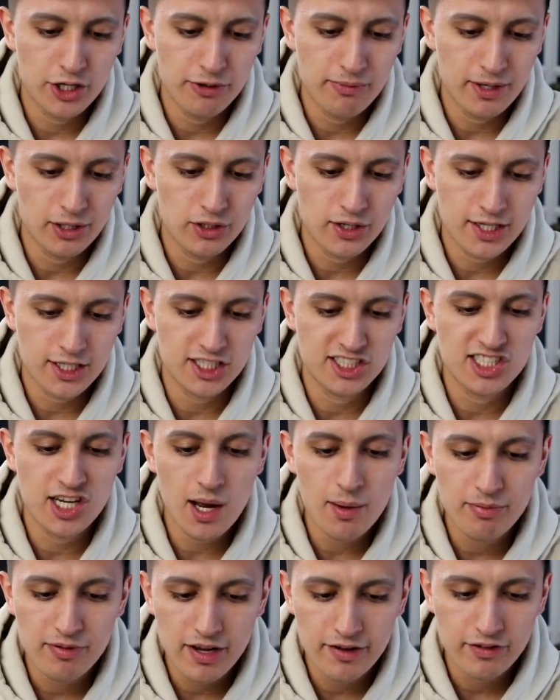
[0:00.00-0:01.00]
you may look at the
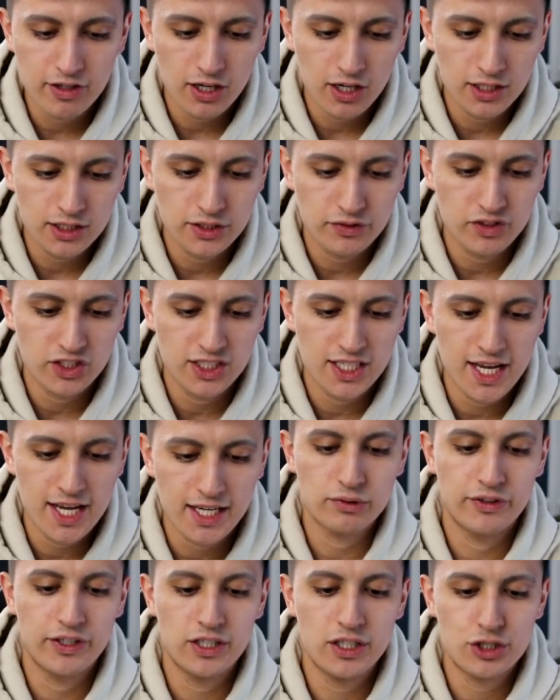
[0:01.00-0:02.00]
top five cards of your deck,
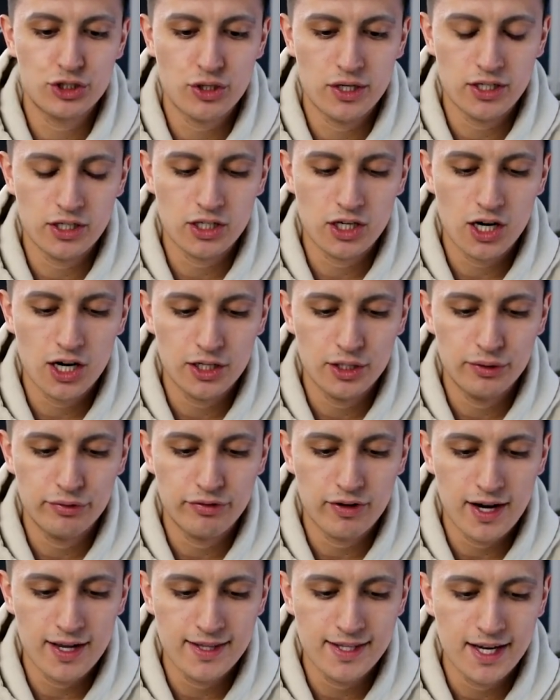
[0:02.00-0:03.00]
reveal a trainer card you
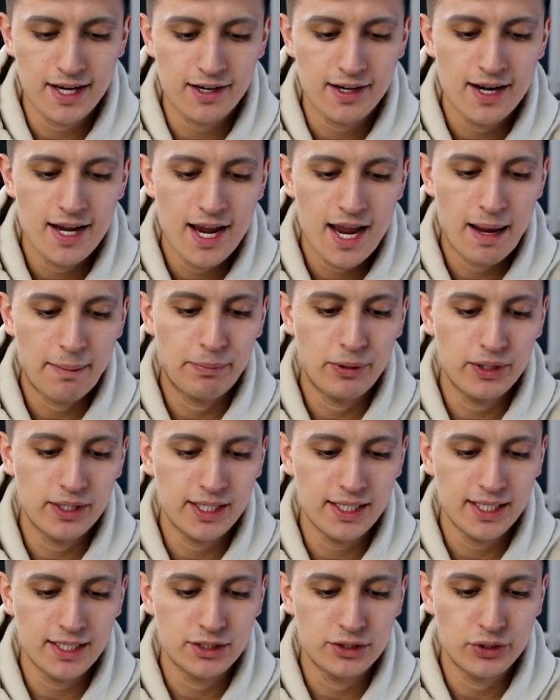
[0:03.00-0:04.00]
find there and put
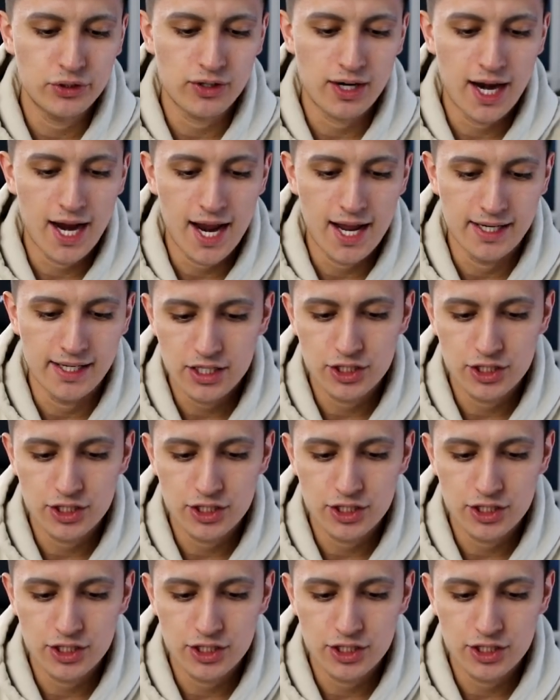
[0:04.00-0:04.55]
it into your hand.